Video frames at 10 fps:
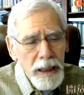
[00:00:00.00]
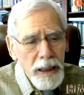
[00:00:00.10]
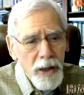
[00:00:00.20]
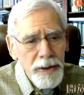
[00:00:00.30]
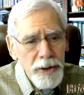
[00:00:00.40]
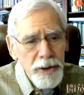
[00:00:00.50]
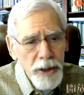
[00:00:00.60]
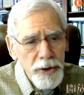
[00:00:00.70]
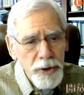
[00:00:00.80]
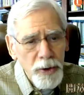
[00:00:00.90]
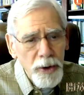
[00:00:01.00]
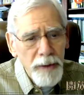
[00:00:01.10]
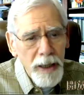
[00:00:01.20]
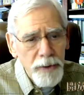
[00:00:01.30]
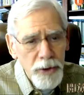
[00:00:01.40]
on the station or
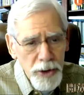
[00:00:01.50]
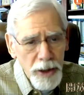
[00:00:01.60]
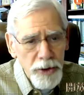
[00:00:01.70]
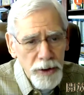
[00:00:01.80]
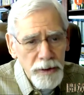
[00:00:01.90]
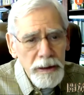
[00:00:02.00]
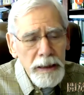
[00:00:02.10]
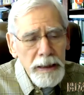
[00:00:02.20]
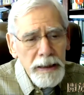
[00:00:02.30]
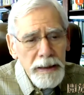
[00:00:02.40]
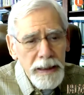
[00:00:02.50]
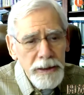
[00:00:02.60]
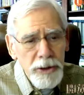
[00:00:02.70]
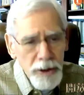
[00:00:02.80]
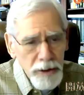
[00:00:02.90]
around the station.
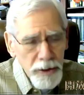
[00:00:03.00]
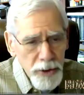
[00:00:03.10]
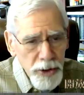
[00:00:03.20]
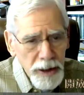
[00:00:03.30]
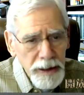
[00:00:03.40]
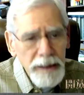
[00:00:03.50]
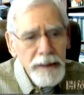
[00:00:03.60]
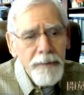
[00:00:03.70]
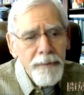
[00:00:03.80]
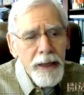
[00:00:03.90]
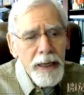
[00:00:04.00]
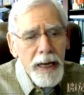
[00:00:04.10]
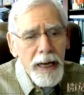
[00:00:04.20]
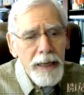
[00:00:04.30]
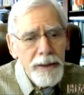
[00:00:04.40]
That's still under study.
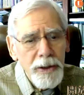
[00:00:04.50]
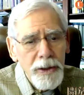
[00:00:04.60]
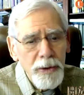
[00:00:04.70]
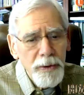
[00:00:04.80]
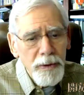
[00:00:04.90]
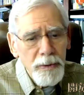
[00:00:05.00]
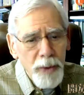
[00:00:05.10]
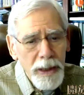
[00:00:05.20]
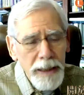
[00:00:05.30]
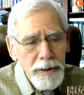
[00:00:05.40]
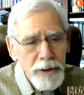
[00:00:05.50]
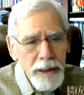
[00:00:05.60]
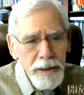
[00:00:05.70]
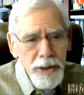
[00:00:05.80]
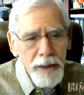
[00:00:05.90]
And what I
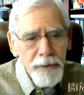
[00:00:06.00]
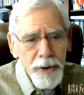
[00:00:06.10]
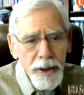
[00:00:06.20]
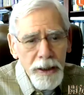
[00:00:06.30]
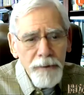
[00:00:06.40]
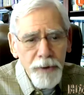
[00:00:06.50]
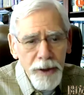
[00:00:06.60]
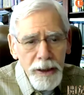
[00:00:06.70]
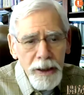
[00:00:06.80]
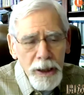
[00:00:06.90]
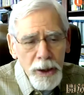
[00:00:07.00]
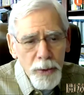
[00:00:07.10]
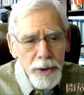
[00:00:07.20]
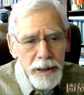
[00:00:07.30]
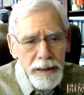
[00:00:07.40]
said very carefully
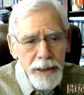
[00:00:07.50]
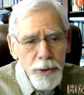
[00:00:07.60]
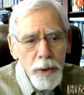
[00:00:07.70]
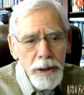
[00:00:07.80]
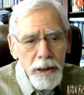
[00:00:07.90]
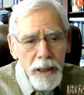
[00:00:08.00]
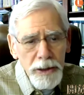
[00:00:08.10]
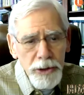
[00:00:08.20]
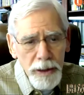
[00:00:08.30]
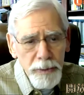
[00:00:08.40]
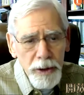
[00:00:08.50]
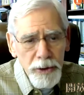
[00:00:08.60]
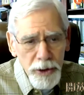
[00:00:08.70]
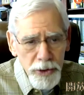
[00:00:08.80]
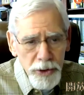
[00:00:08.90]
was that that's one concept
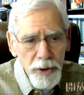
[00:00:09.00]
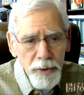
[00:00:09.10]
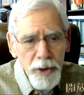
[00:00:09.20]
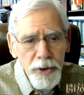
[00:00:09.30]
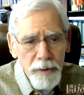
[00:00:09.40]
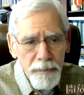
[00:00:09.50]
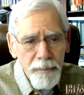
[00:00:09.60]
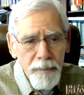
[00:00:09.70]
under consideration